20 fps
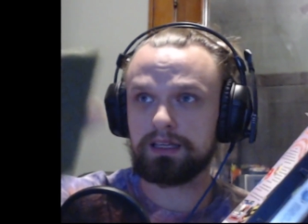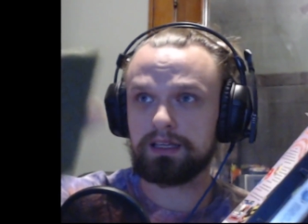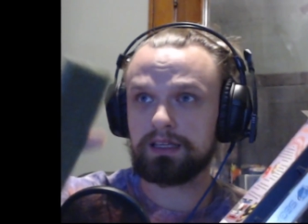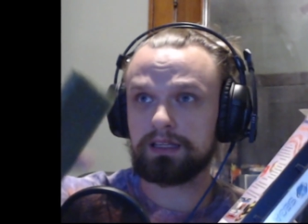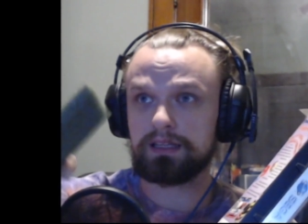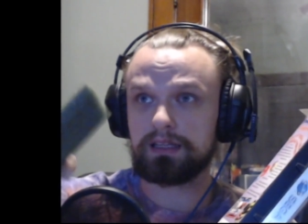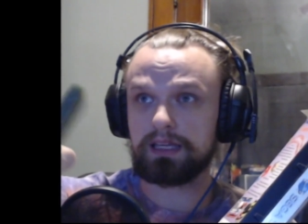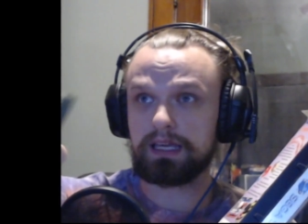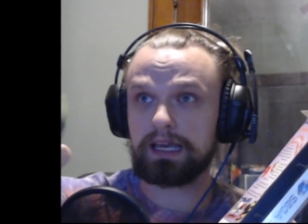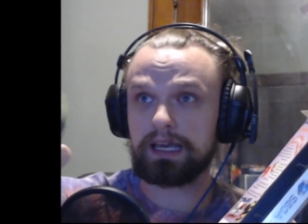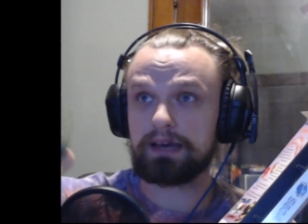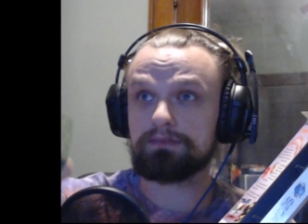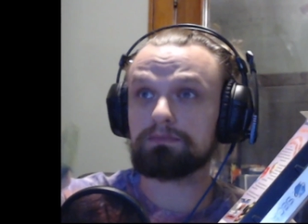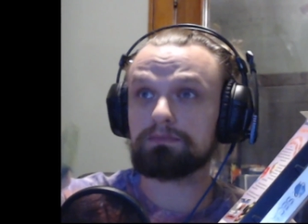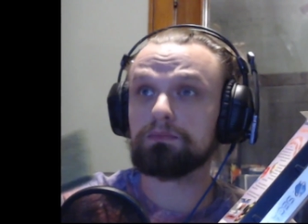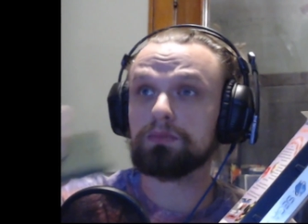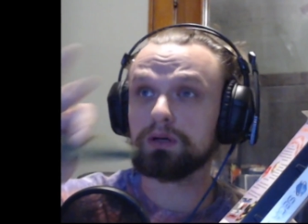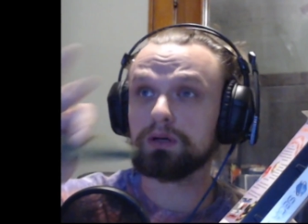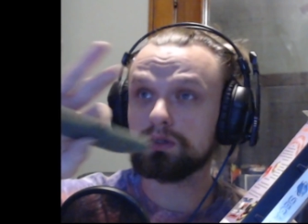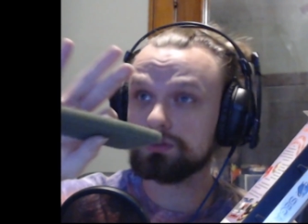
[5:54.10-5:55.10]
They have
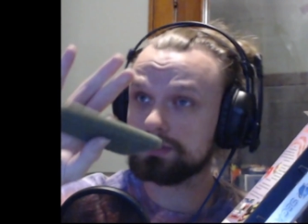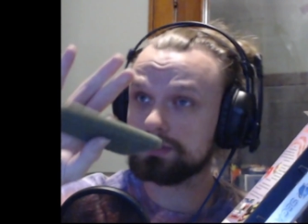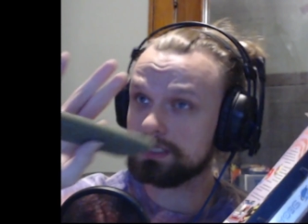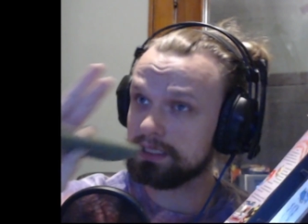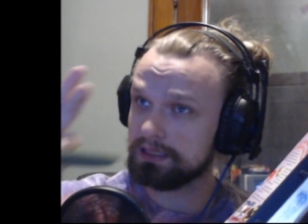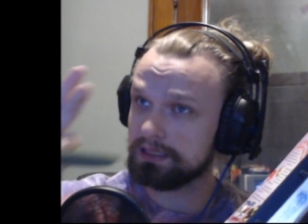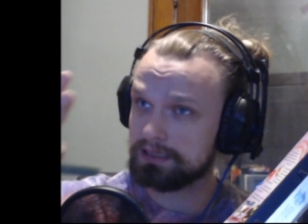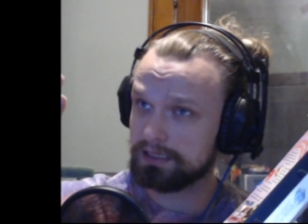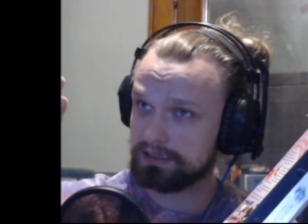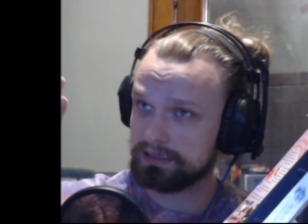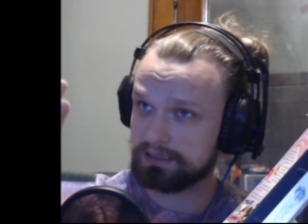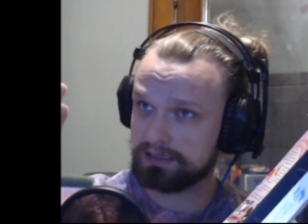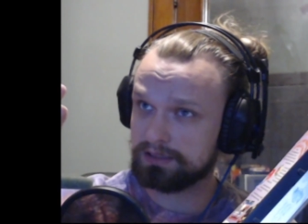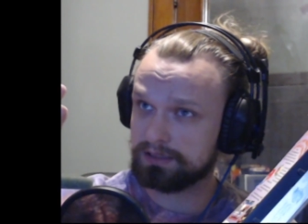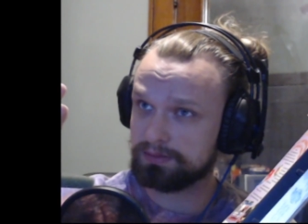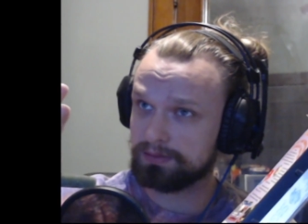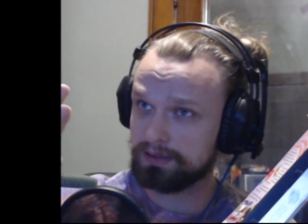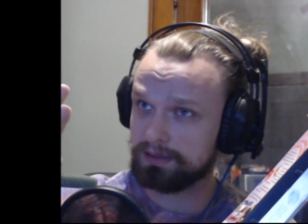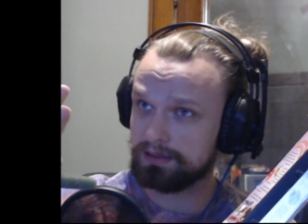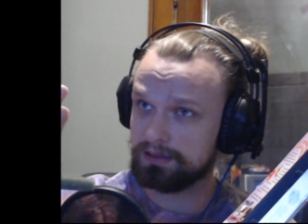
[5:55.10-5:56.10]
multi-disc
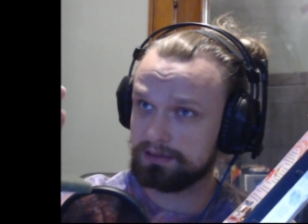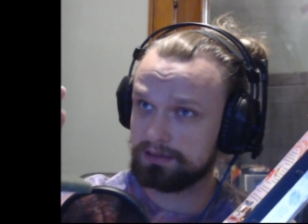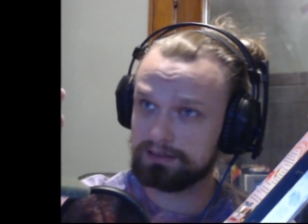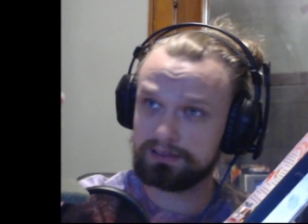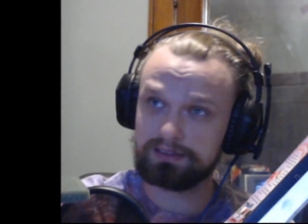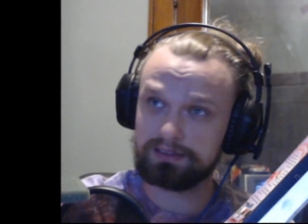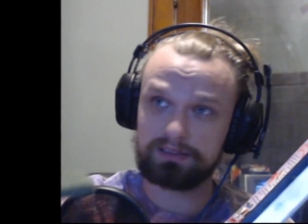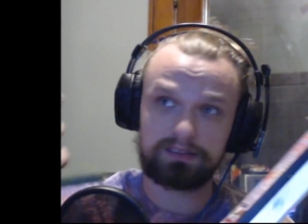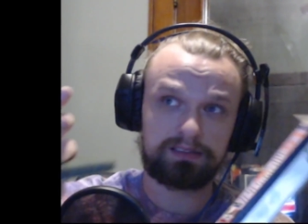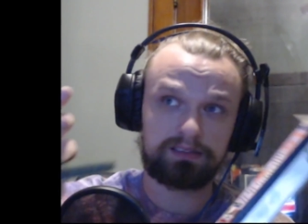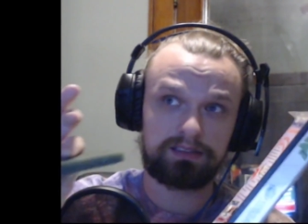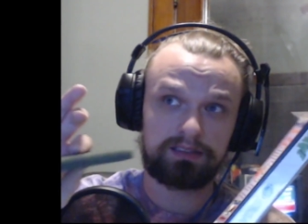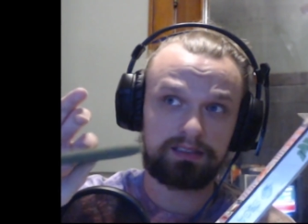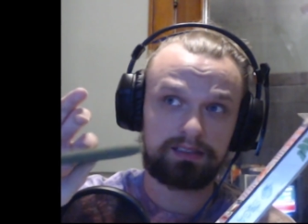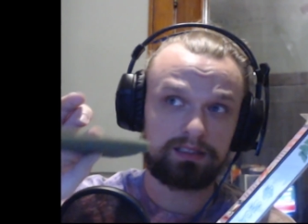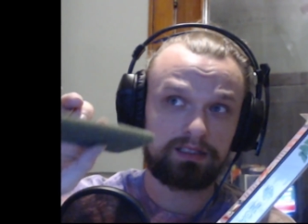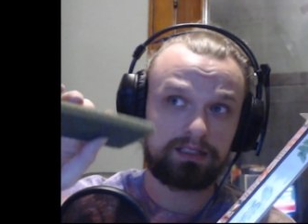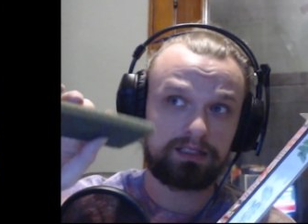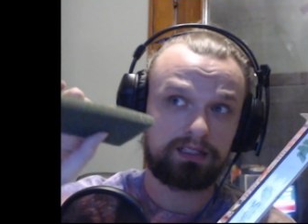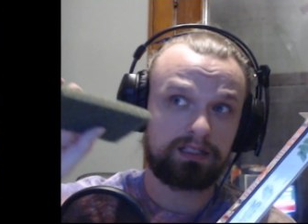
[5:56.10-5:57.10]
sponge
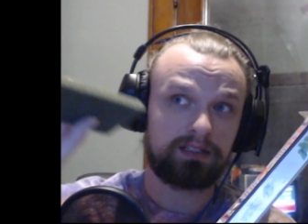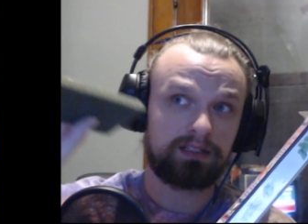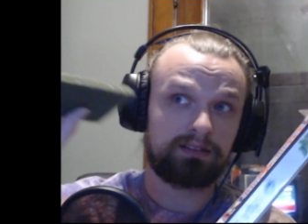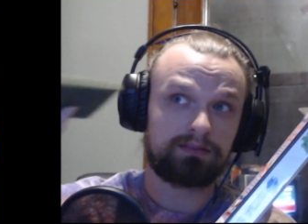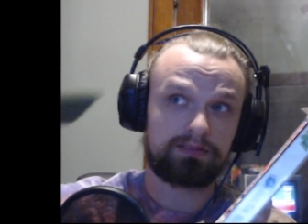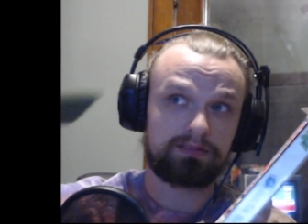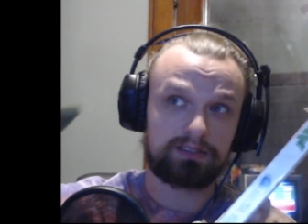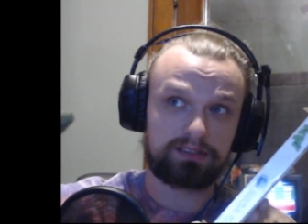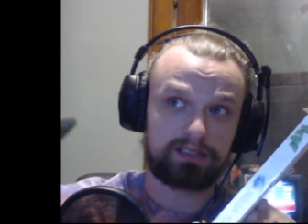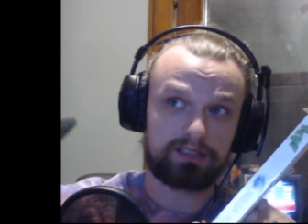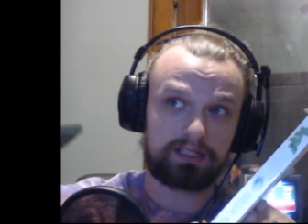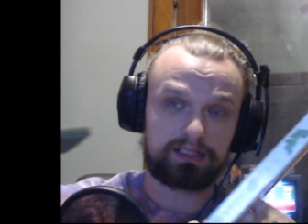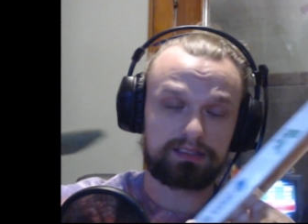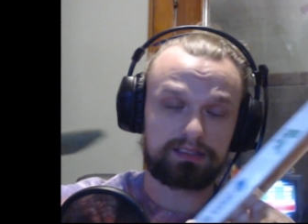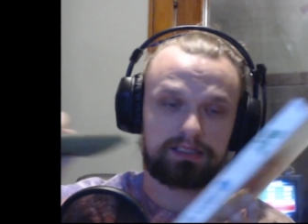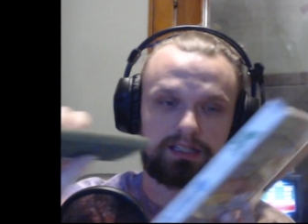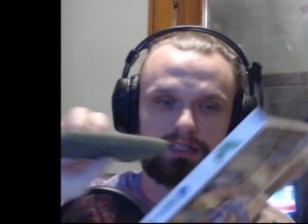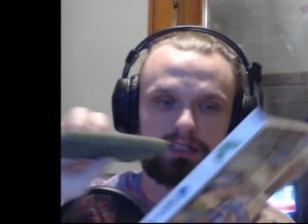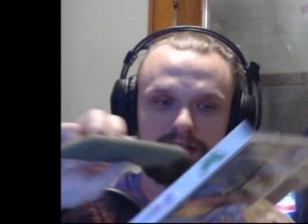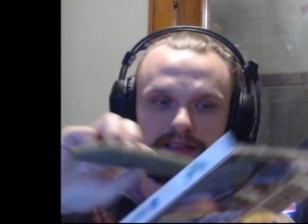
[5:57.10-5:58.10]
for Sega
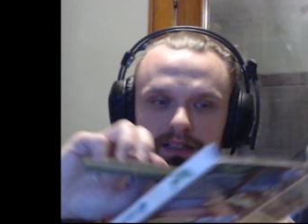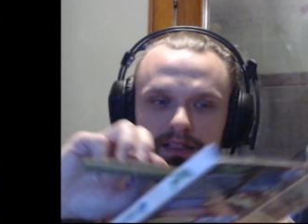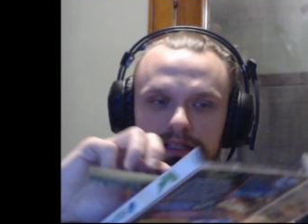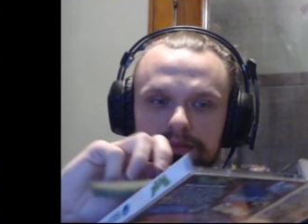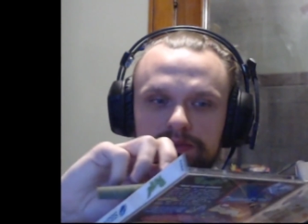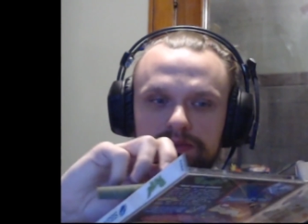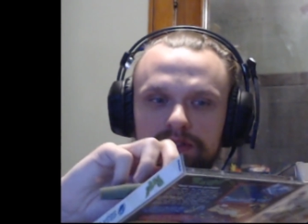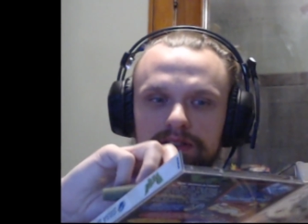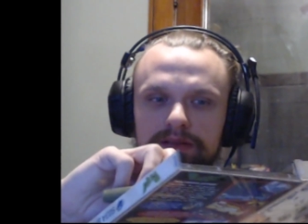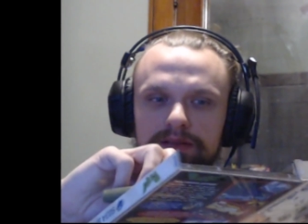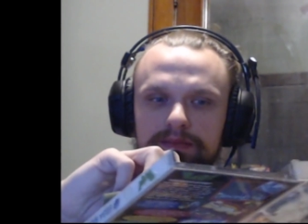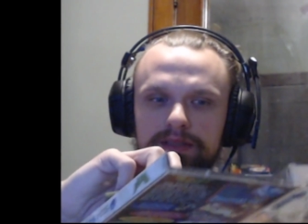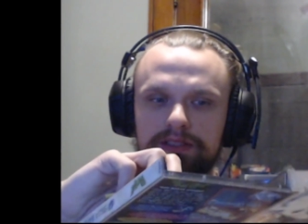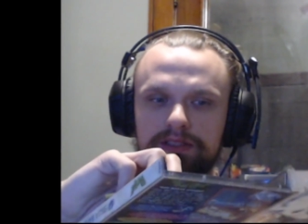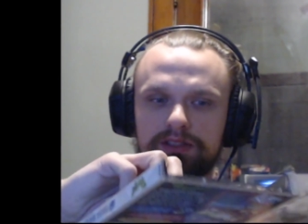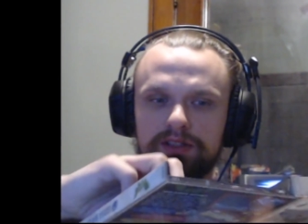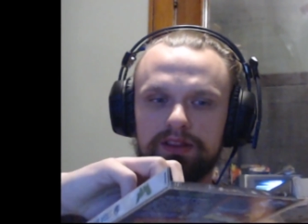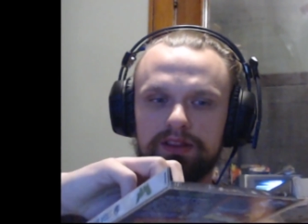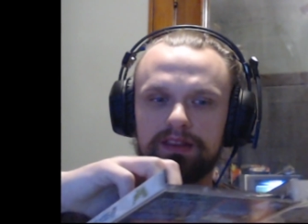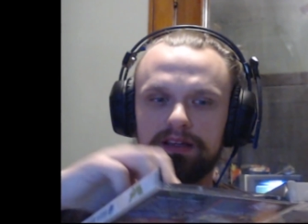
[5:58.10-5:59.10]
Saturn games that are
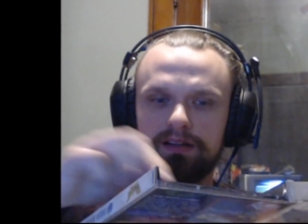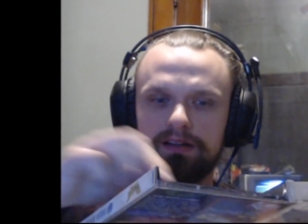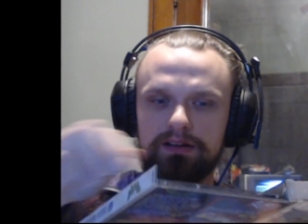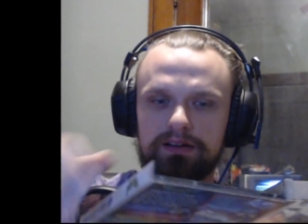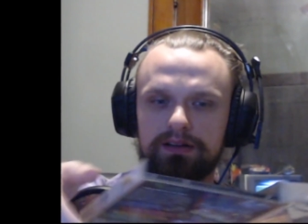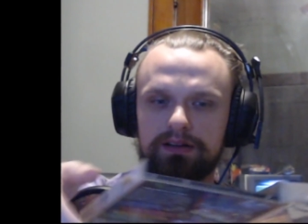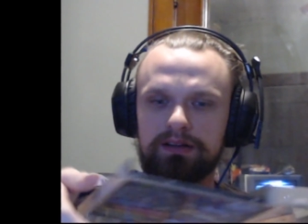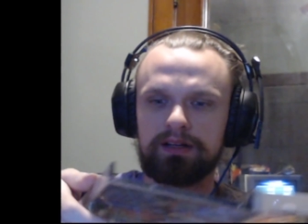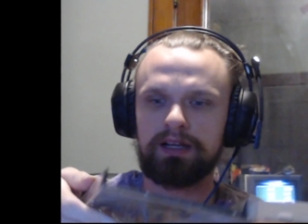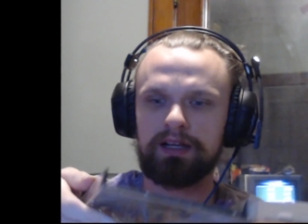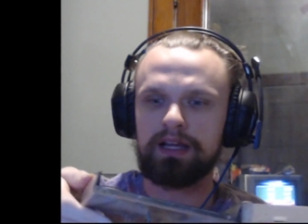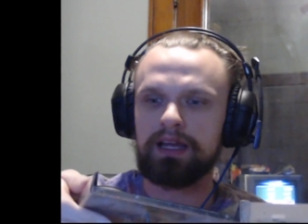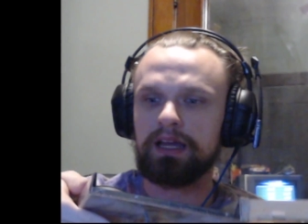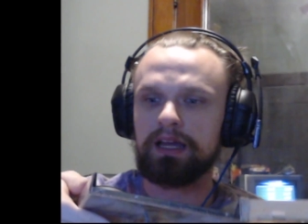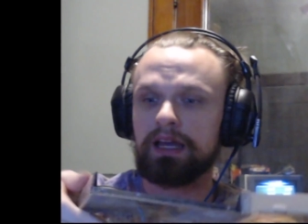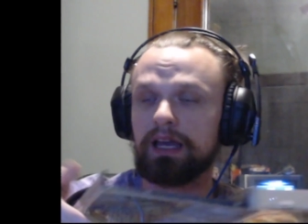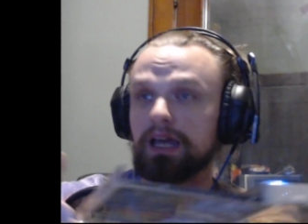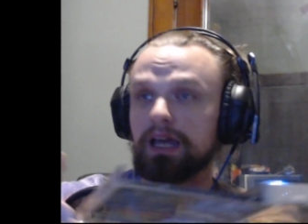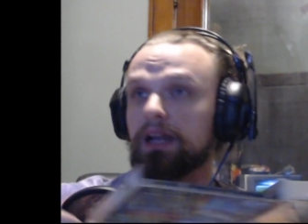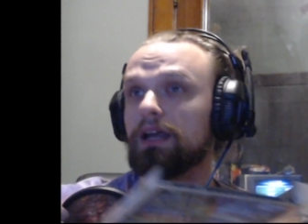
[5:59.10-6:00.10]
much thinner.
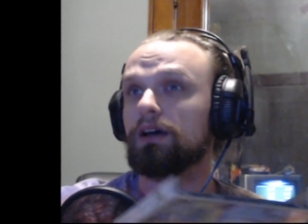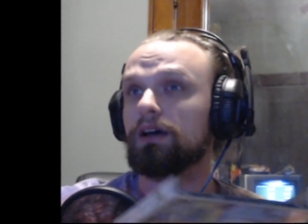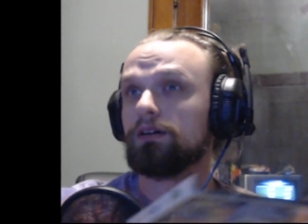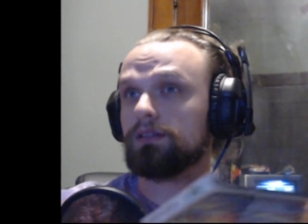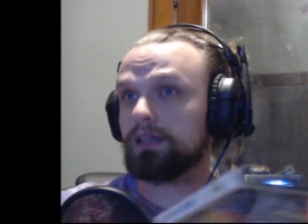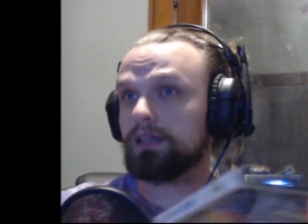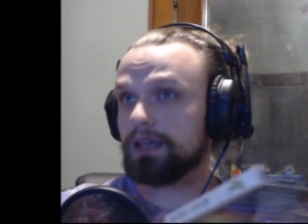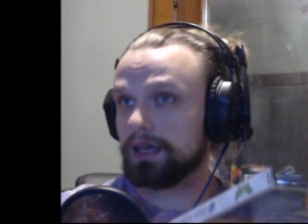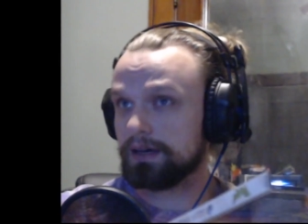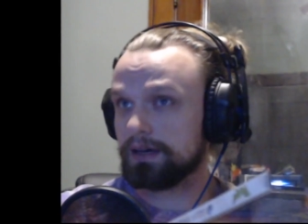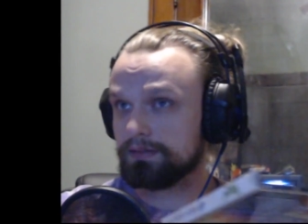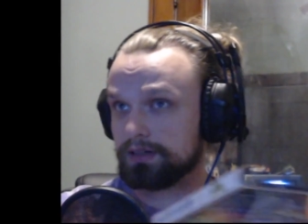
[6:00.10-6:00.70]
And I only have a